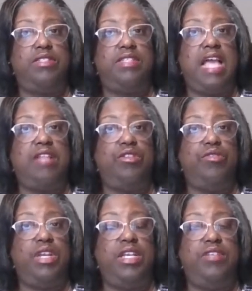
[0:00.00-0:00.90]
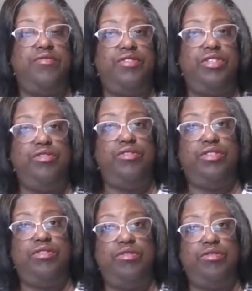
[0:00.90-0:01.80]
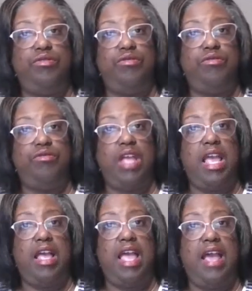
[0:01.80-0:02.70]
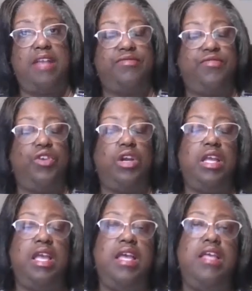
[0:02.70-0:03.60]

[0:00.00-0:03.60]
salary range for you to ask for.